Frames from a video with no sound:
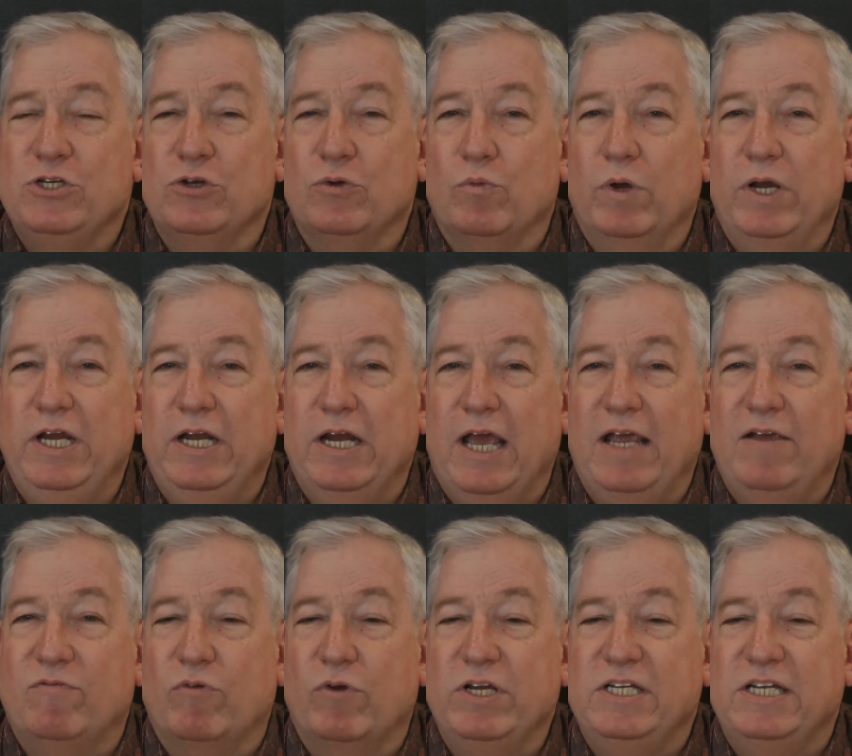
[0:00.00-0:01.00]
to read
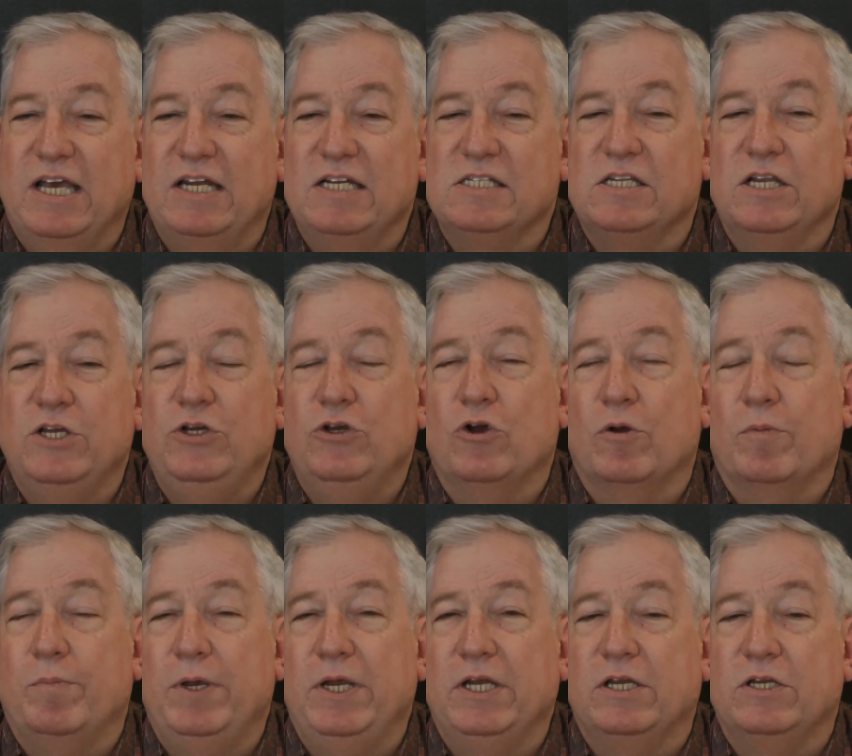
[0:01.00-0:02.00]
Avery Dennison,
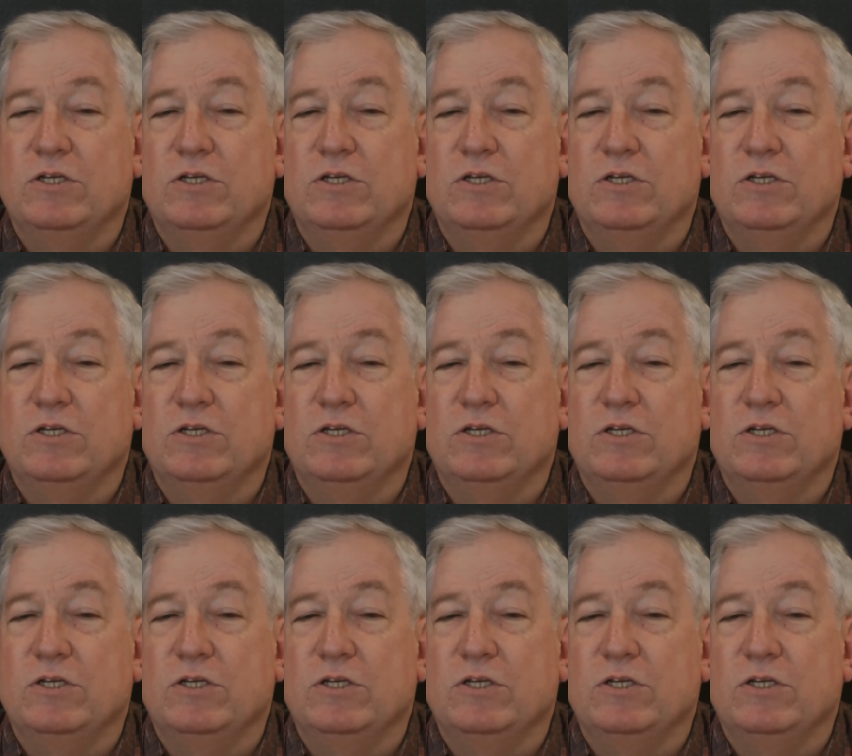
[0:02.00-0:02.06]
European